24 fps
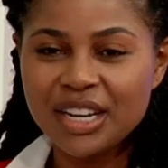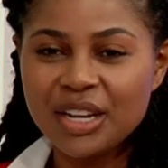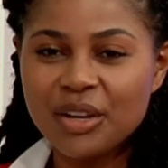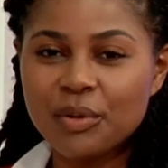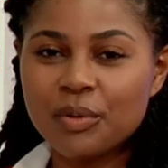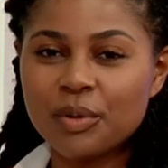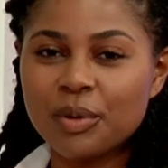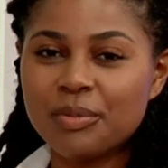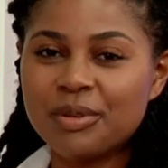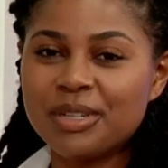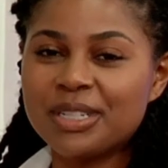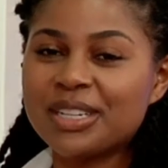
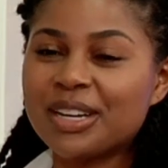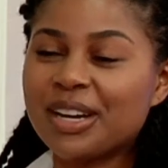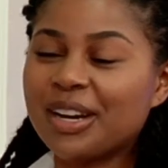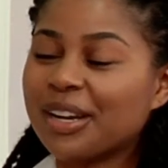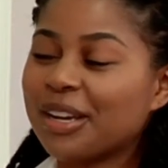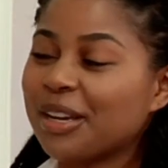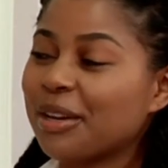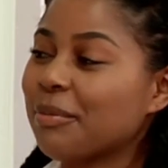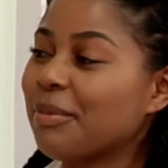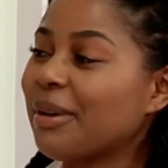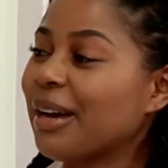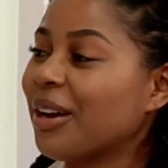We'll be
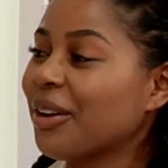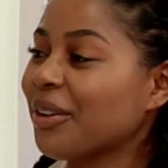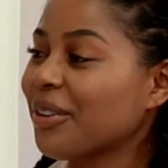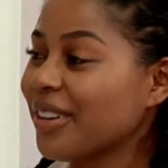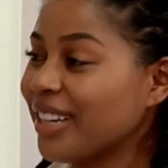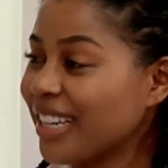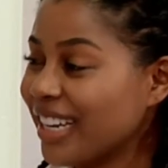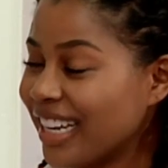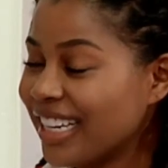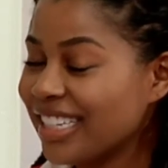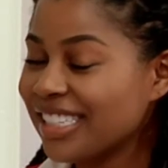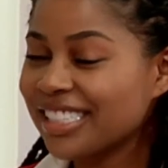talking about
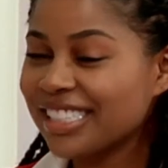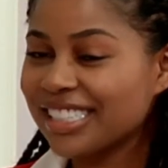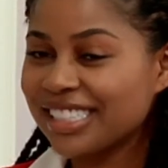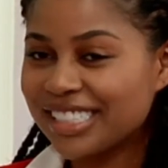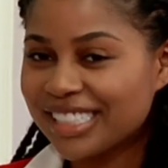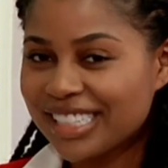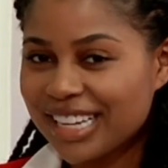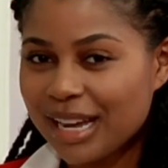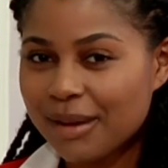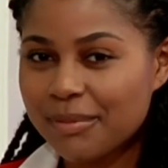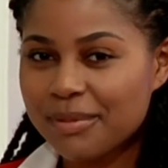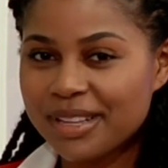Creation
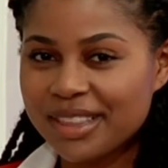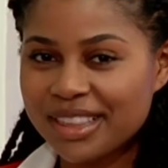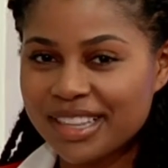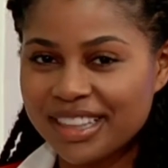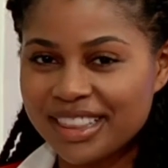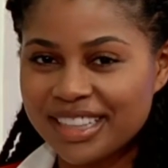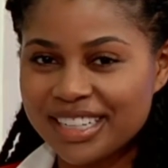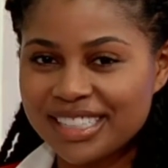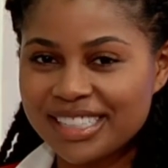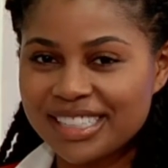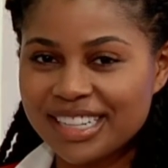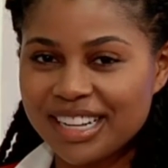Sabbath and
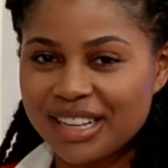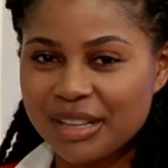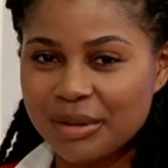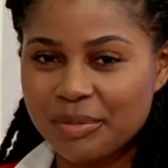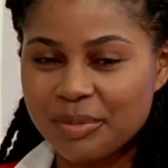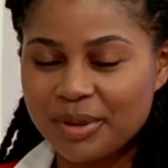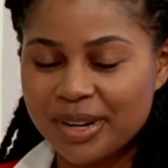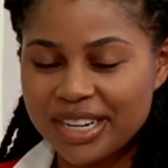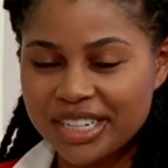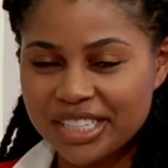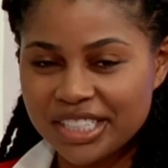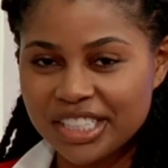the
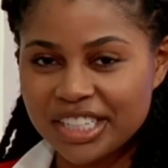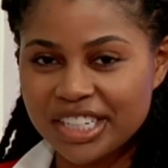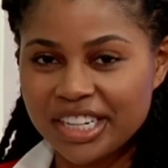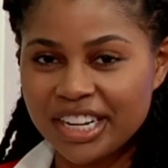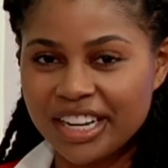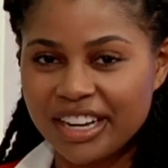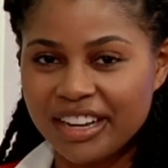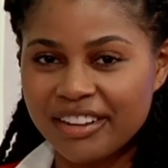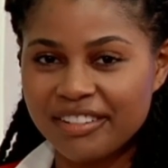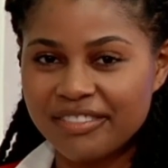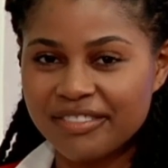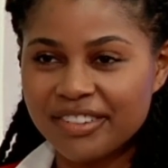celebration
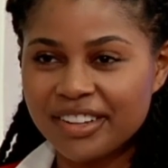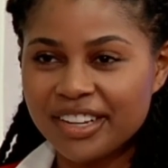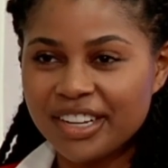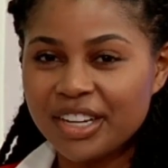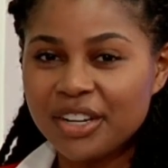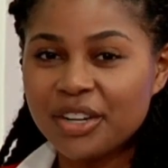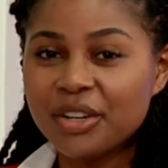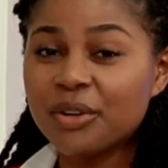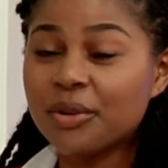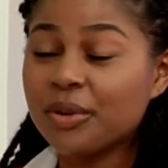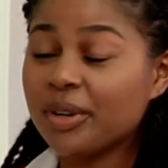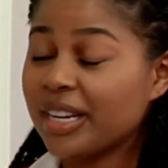of
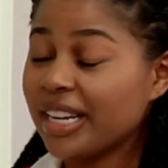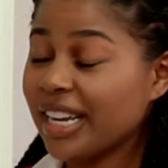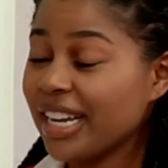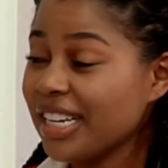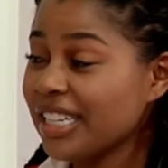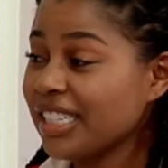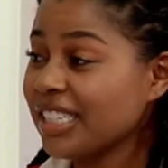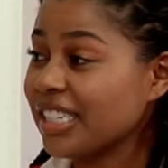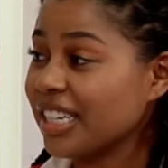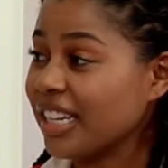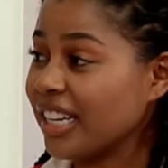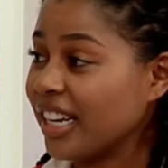
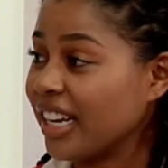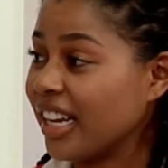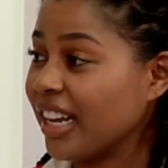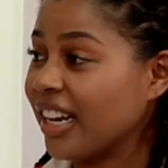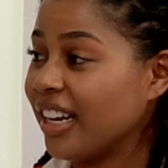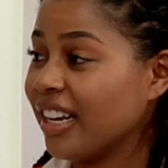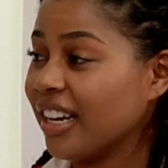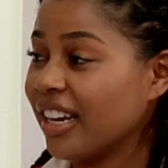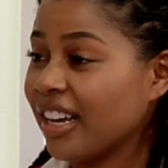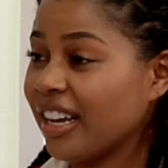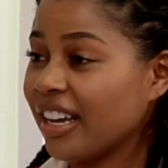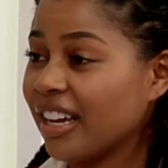creation
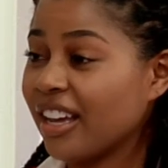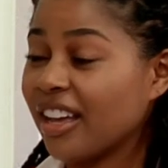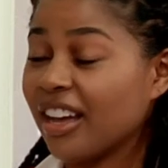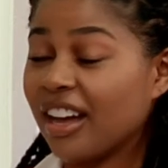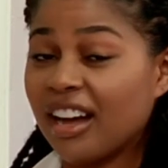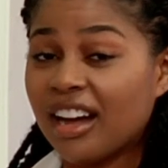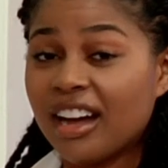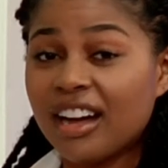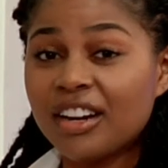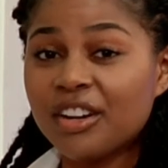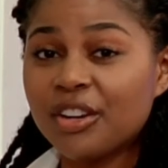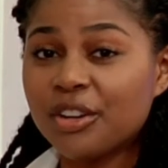and a
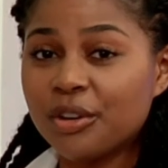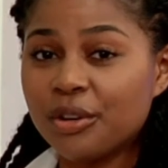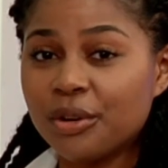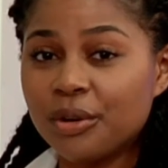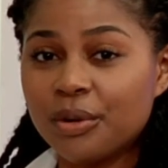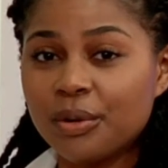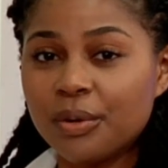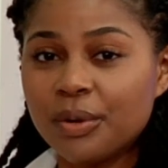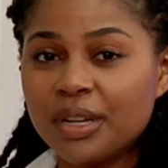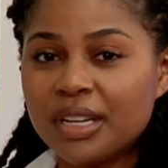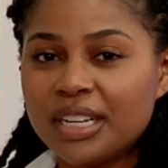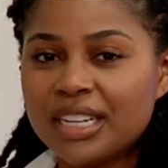God
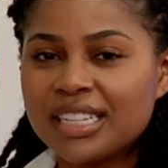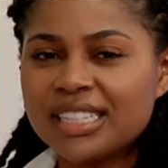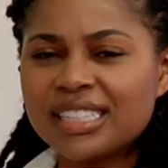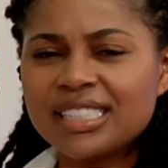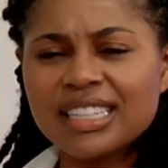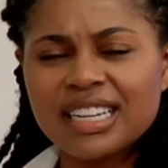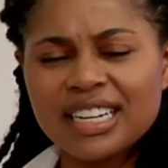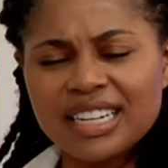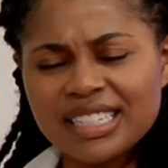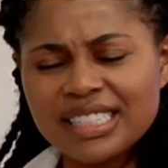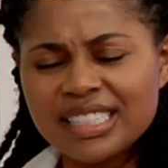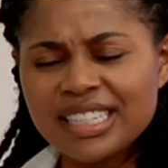who
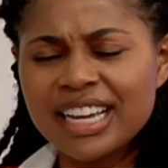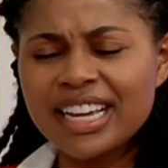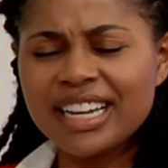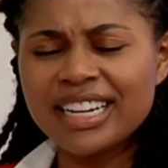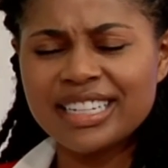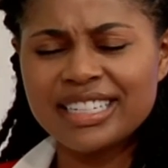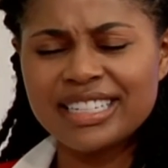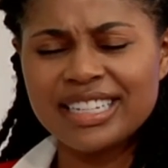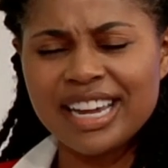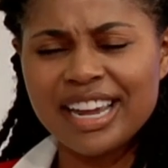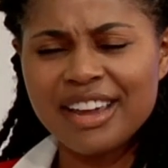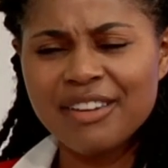set aside a
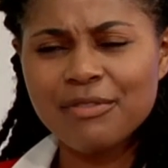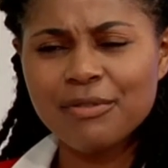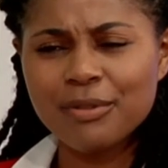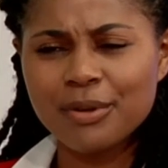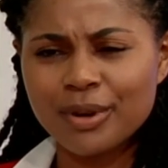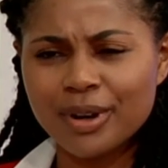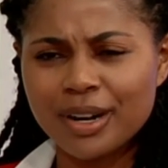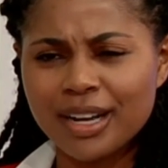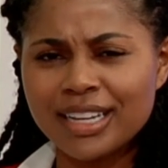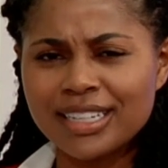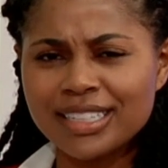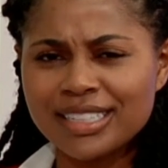day for
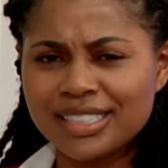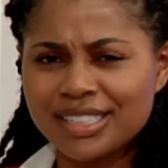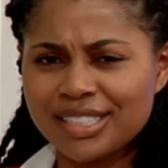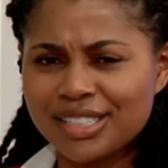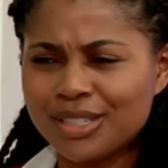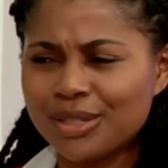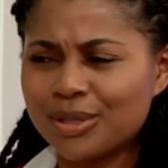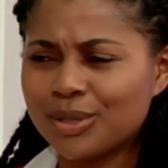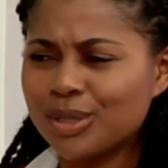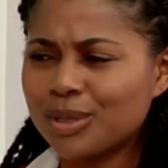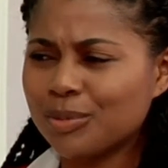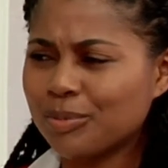us
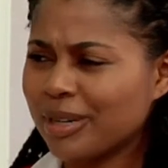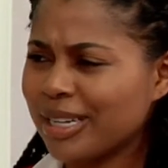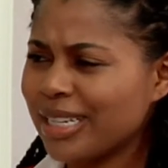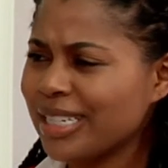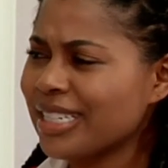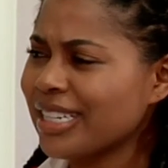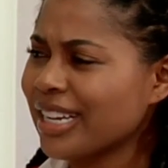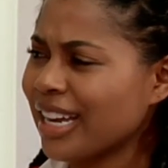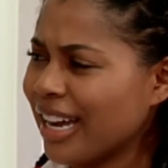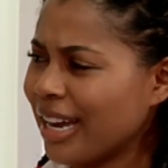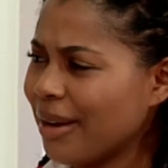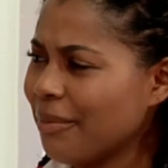to spend
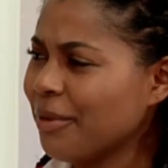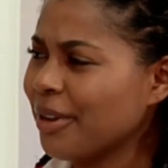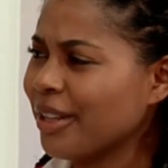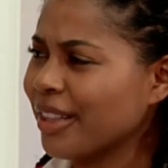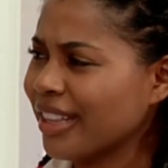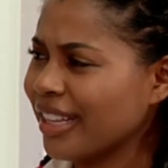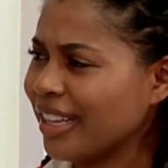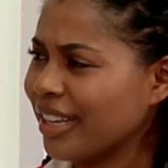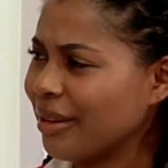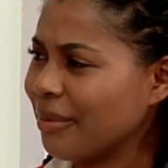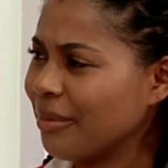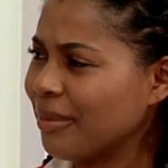time with
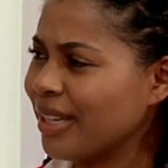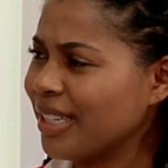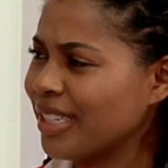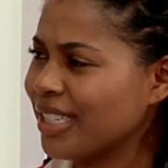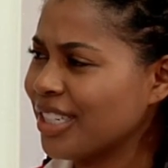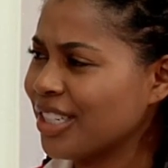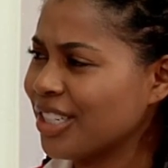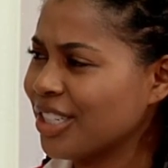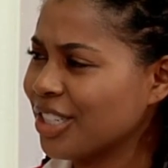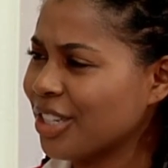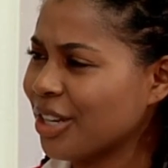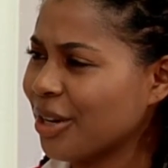Him and to
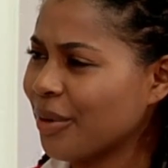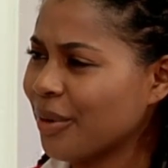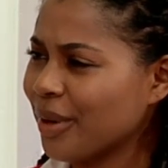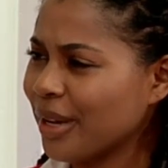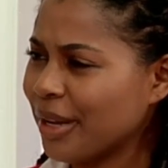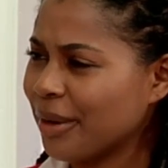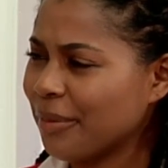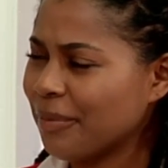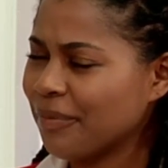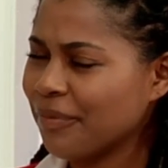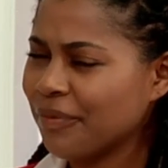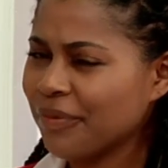show
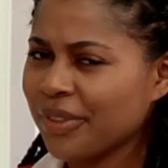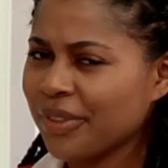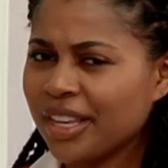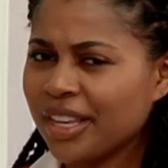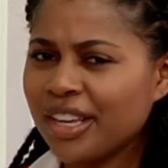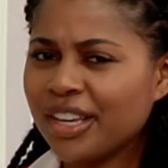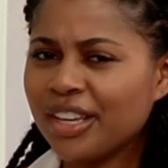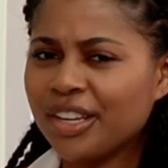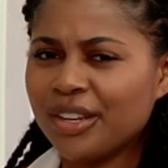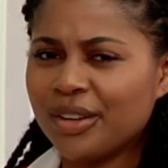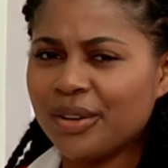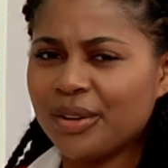Him,
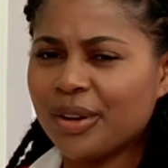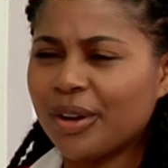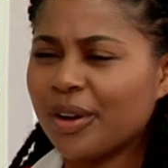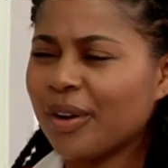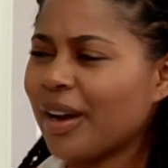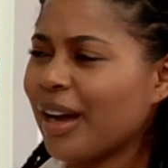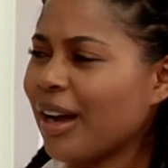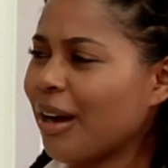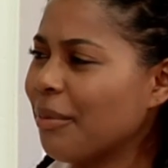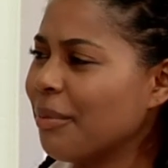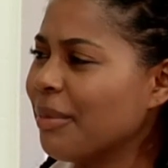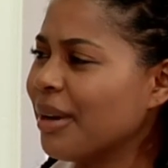you know,
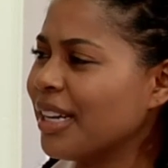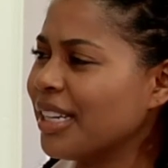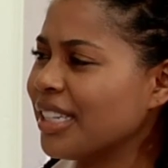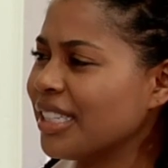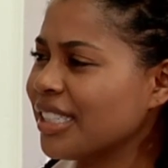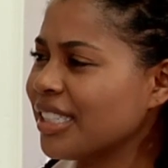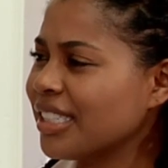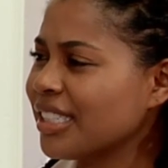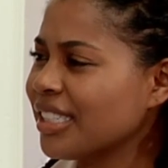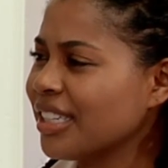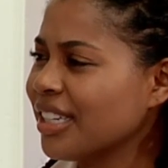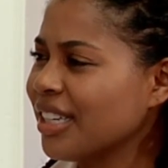how
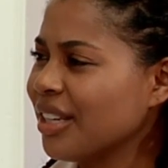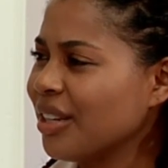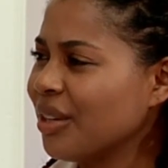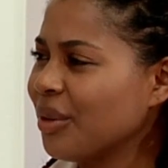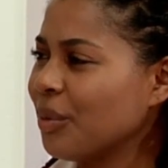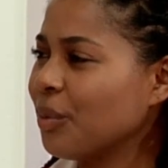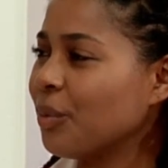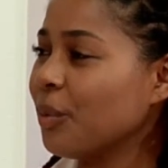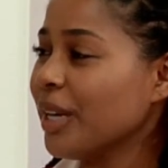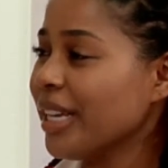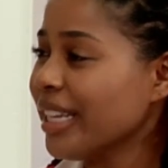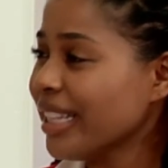much
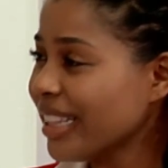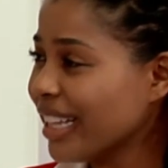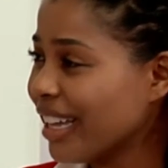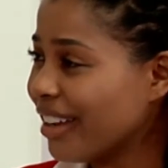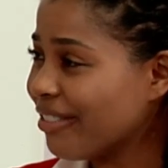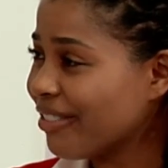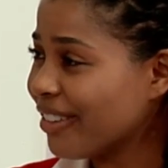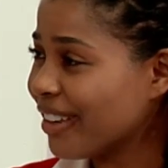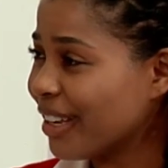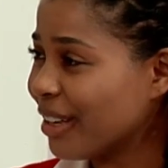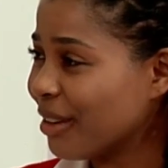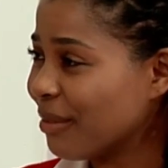we love
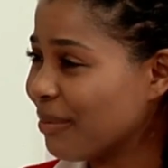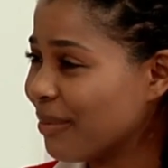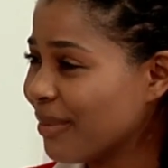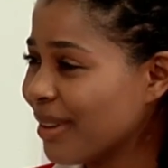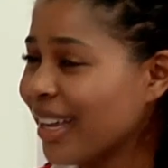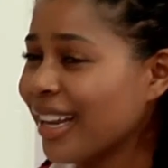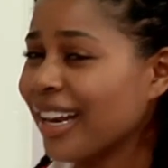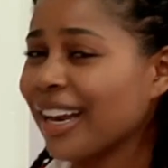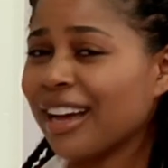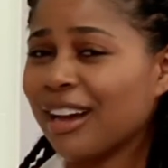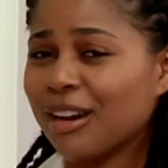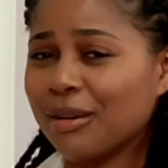Him
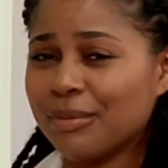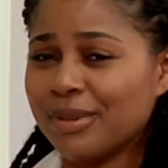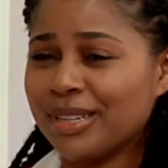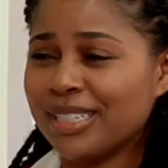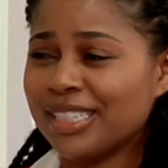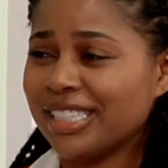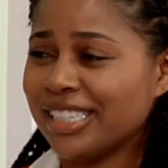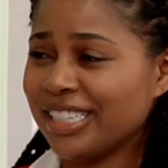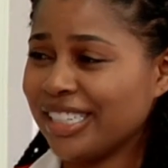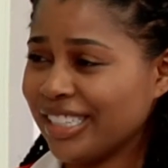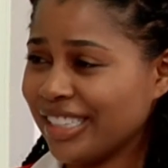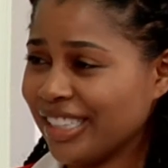and how much
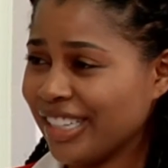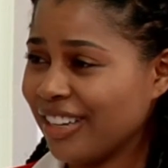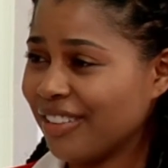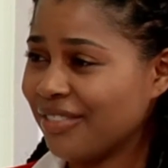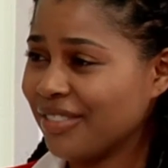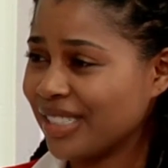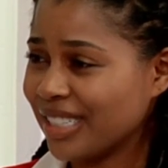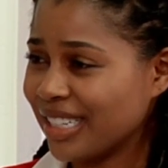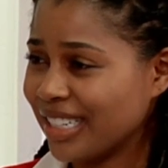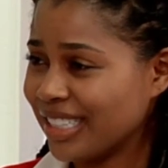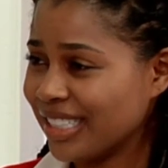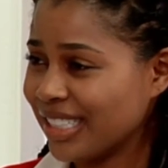He
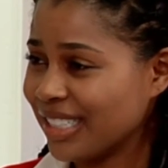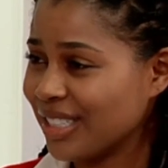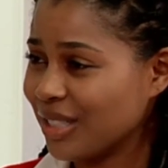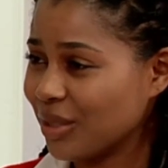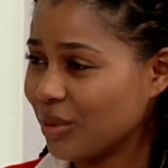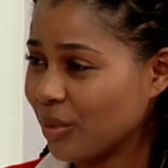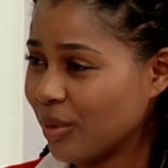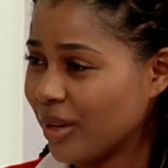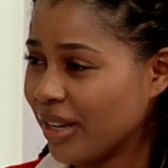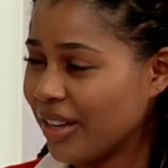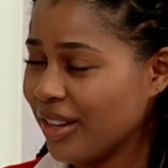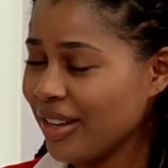loves us as
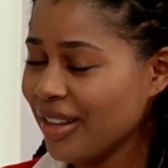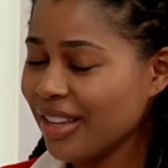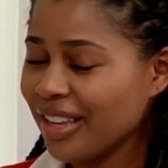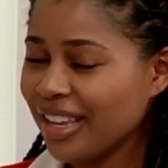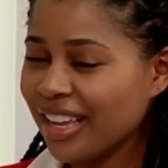well.